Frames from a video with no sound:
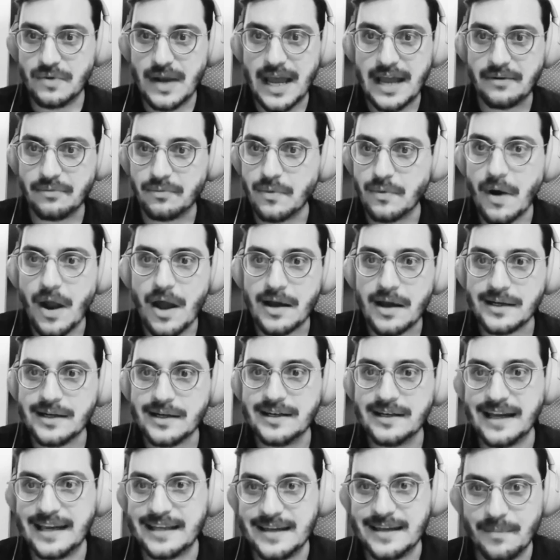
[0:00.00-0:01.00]
A
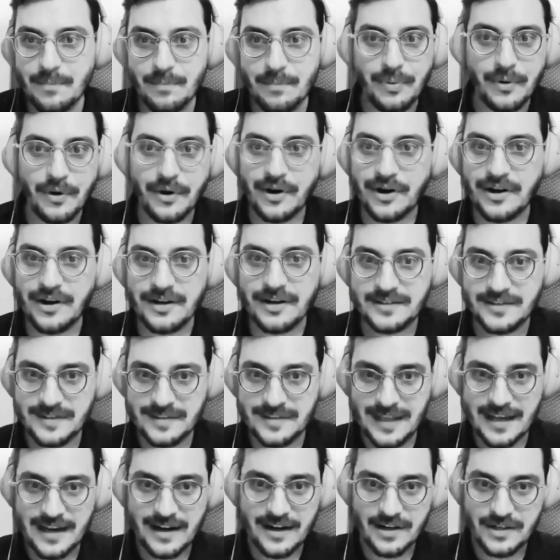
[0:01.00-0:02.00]
rock and a bird,
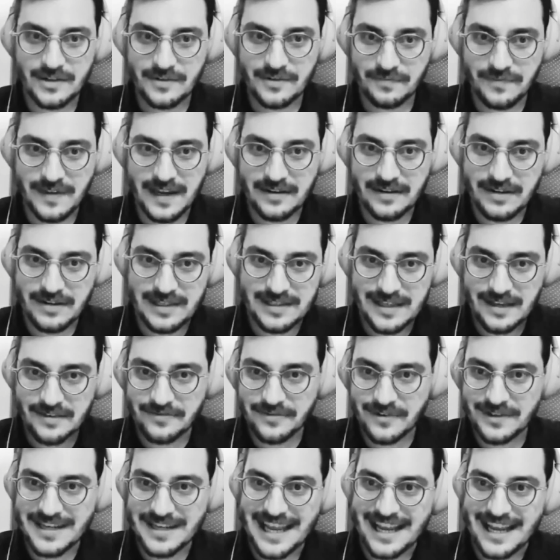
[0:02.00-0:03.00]
they're very
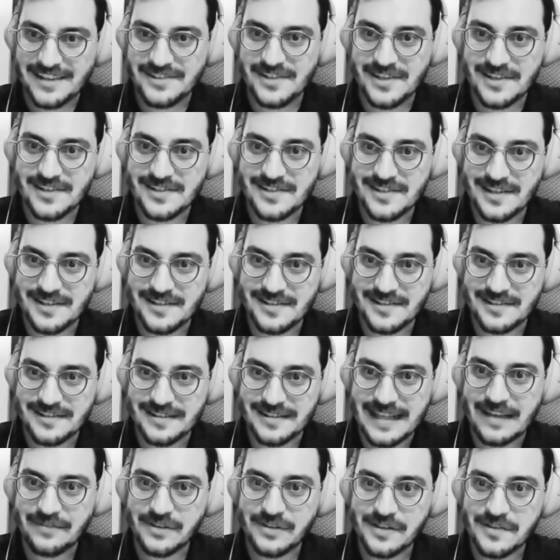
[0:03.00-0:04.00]
different existence
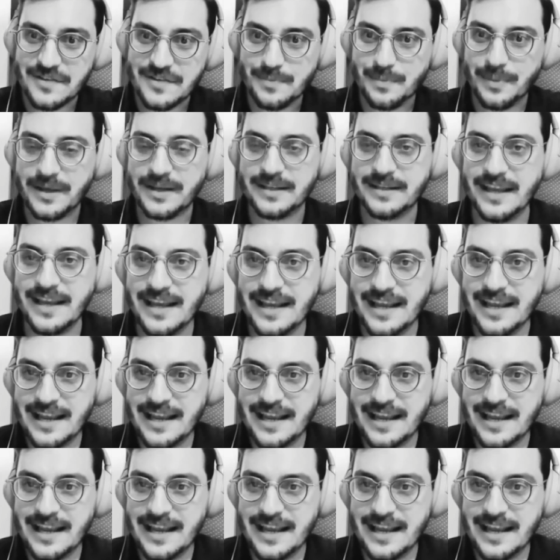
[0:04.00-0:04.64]
levels, but